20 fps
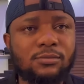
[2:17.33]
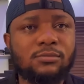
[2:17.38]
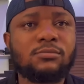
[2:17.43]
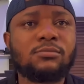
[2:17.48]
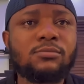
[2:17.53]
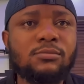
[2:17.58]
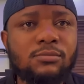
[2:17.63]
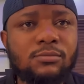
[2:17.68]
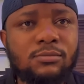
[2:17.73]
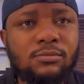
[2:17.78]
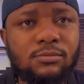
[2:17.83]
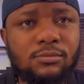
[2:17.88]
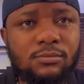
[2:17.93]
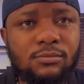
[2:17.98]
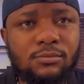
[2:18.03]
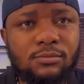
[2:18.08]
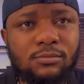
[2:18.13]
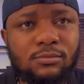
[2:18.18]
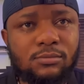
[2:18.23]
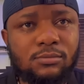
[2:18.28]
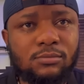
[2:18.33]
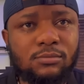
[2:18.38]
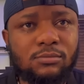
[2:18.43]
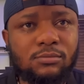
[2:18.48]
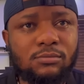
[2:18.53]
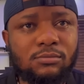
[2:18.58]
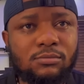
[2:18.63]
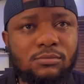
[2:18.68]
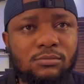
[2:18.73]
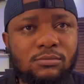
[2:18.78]

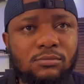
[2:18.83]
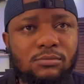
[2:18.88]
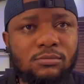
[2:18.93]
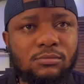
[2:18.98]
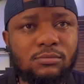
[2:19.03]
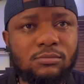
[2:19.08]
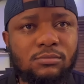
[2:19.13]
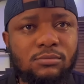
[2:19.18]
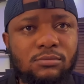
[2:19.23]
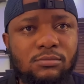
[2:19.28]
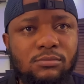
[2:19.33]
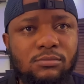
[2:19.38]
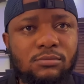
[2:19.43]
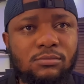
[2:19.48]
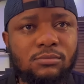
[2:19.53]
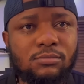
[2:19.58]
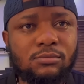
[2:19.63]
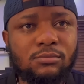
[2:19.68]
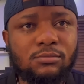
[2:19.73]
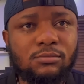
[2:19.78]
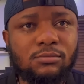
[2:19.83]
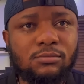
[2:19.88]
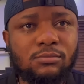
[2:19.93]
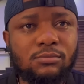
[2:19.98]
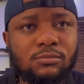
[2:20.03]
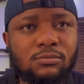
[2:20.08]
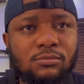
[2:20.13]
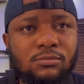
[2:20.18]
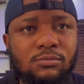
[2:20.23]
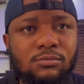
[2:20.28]

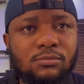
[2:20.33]
Nothing is said.